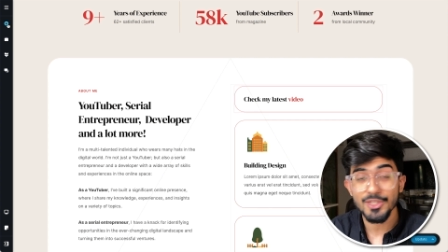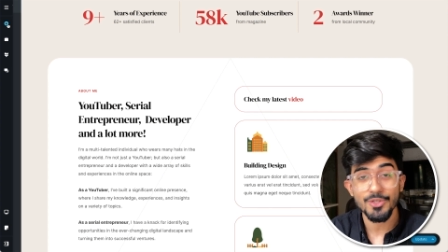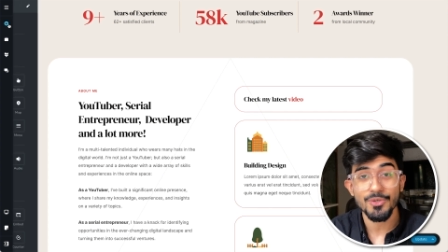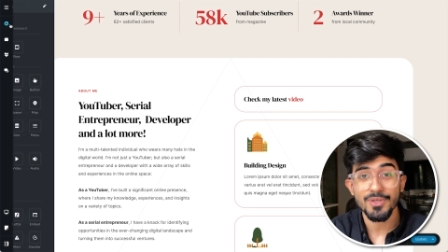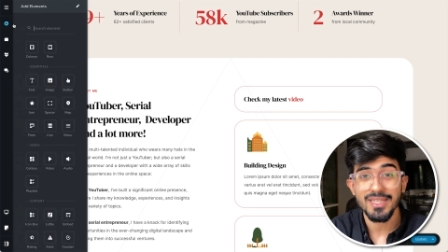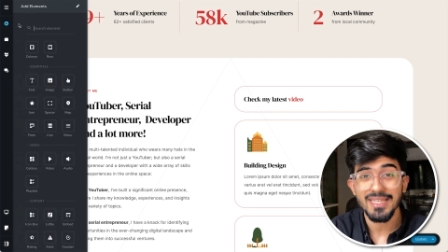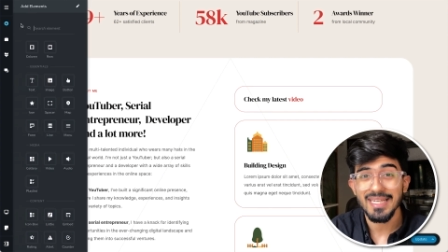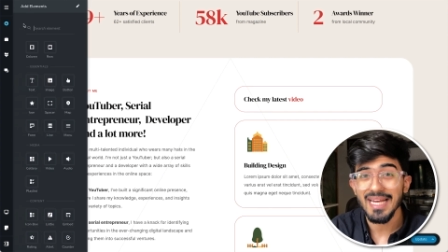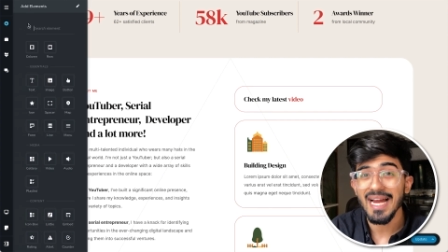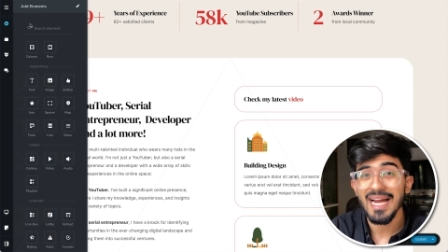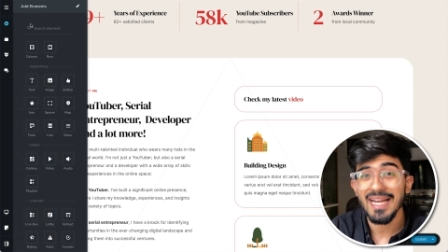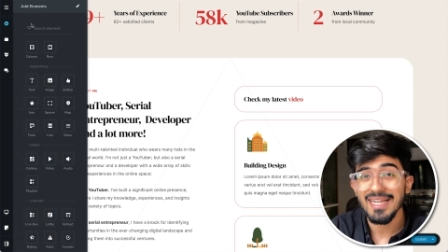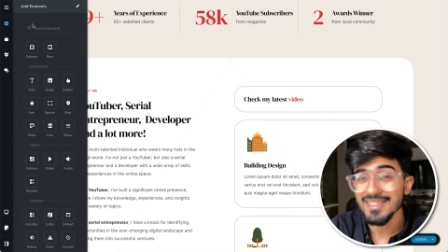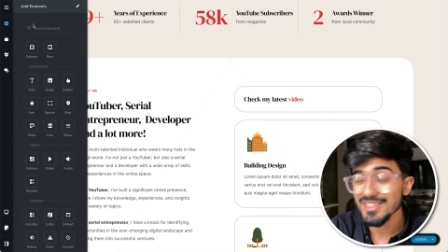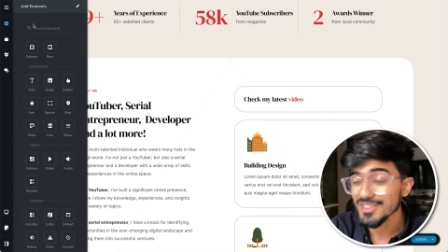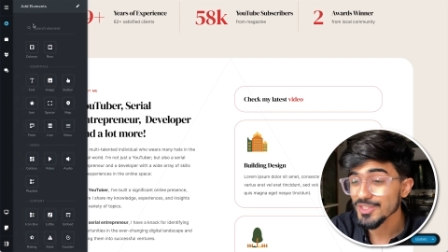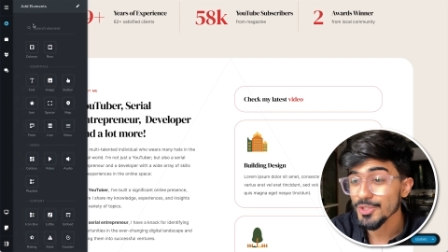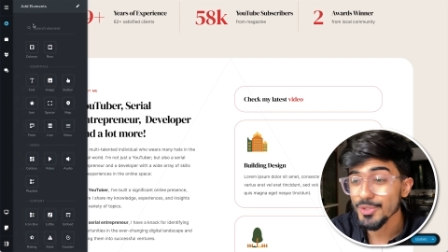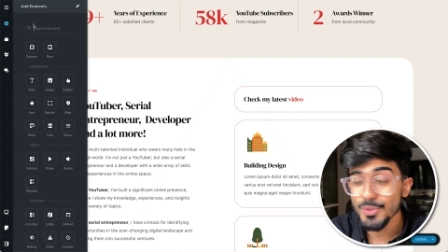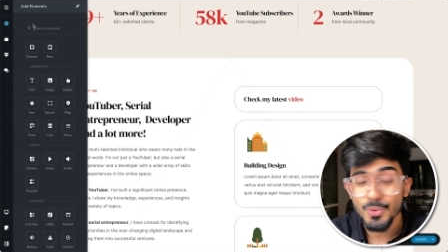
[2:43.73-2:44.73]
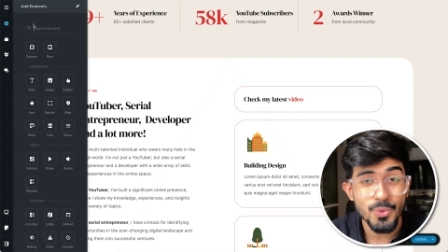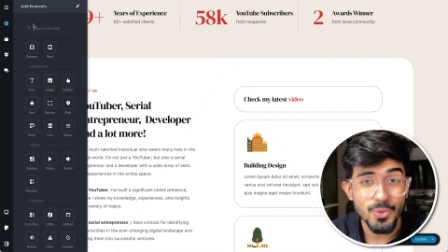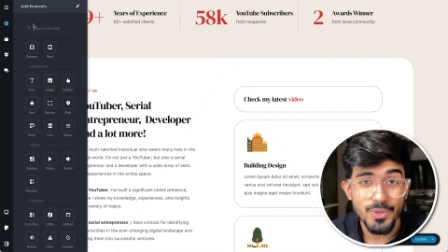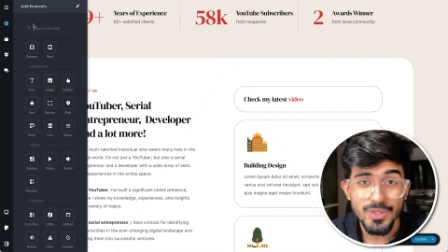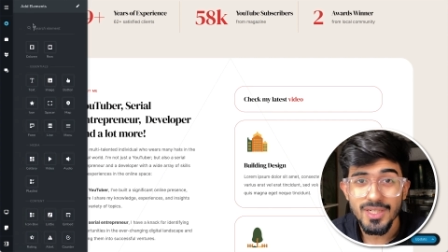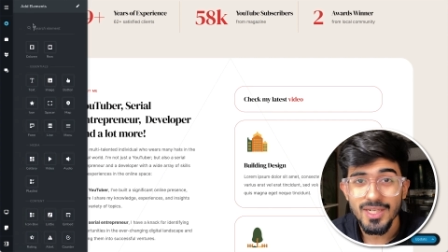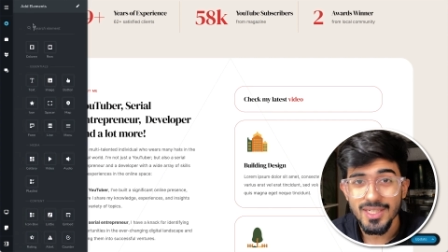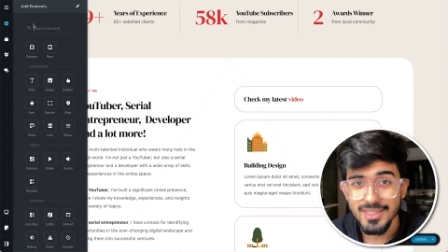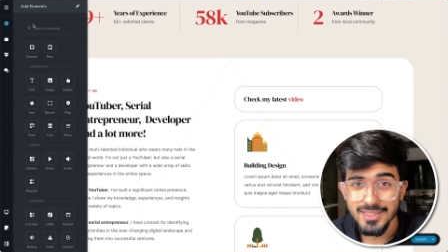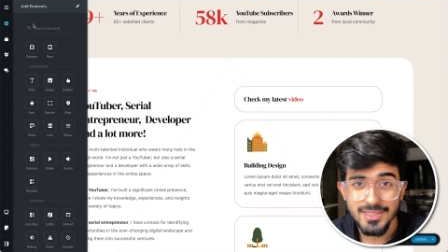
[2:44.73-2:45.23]
you can add in your
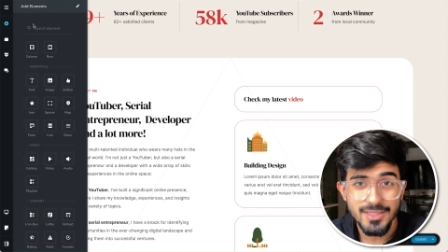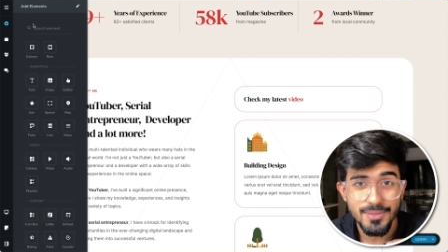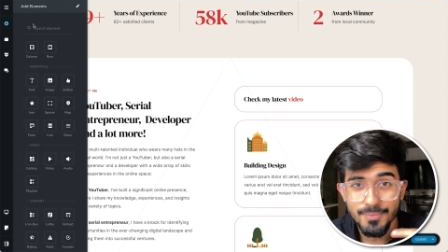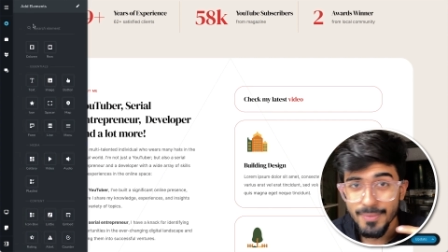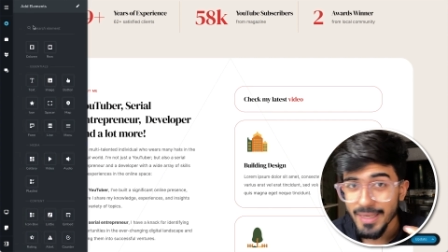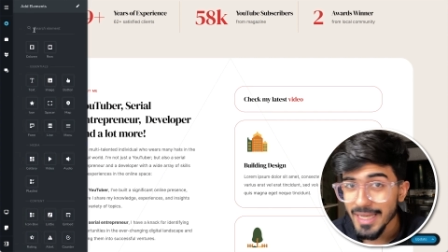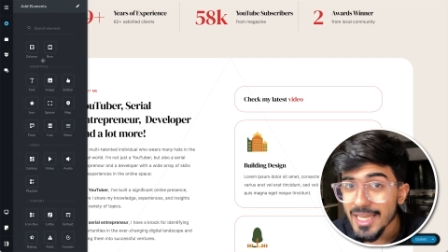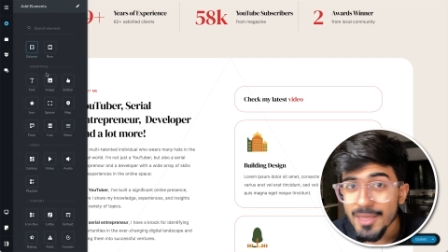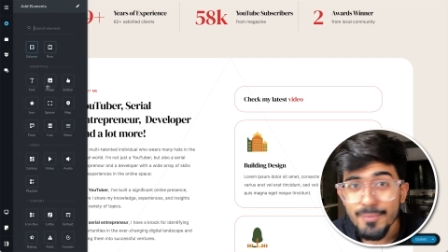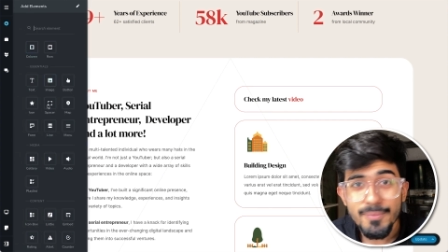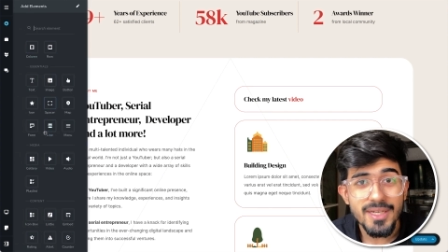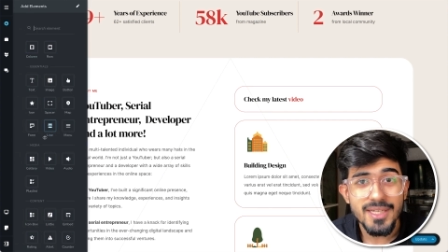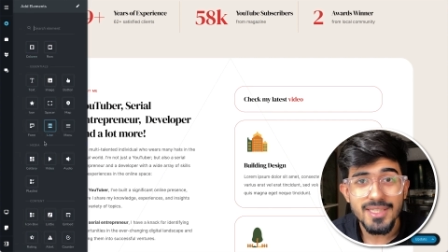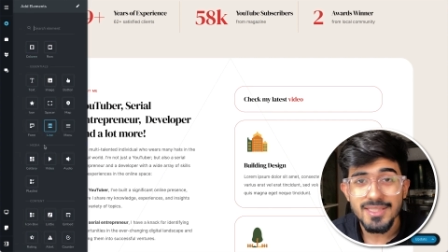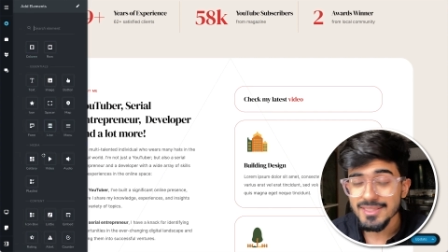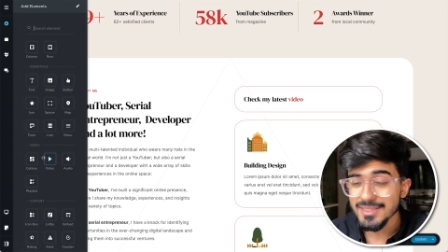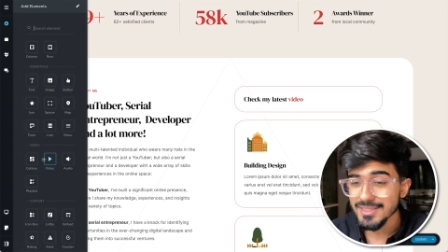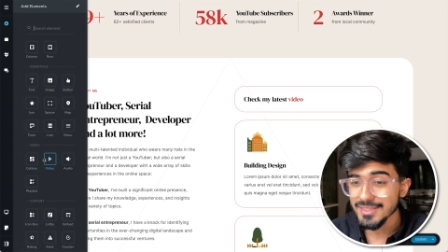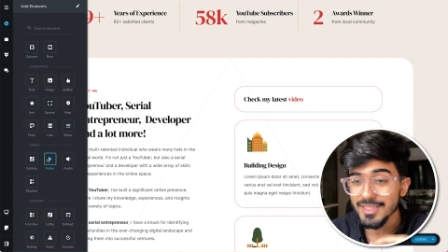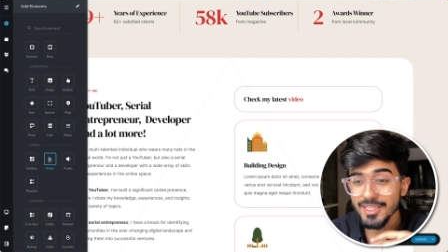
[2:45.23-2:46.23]
own custom elements.